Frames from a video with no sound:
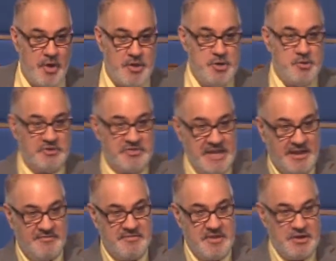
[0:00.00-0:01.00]
Whether you could think
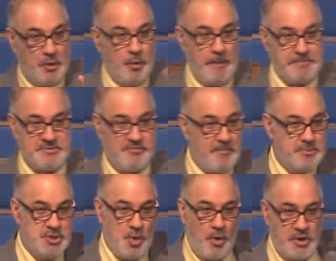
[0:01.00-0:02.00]
of grips from
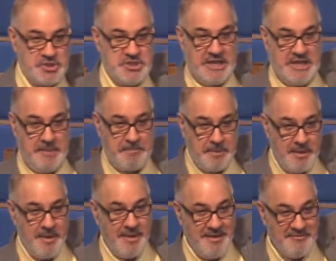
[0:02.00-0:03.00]
George the Gip
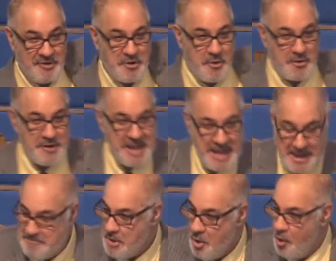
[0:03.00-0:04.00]
for Notre
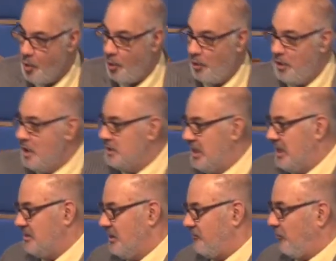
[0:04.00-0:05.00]
Dame or
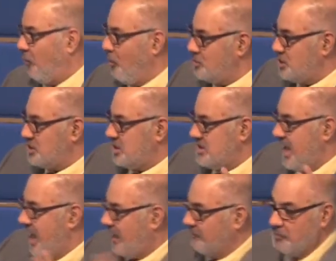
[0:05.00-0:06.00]
the ferocious
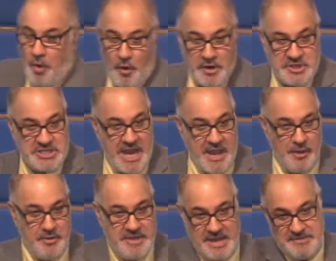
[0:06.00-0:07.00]
attack of Lawrence
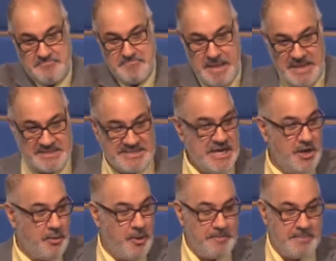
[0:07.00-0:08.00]
Taylor and that menacing
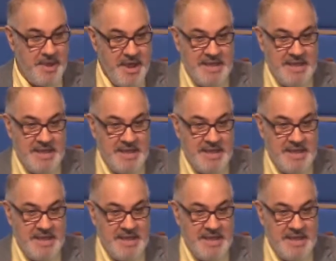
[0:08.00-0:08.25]
grip,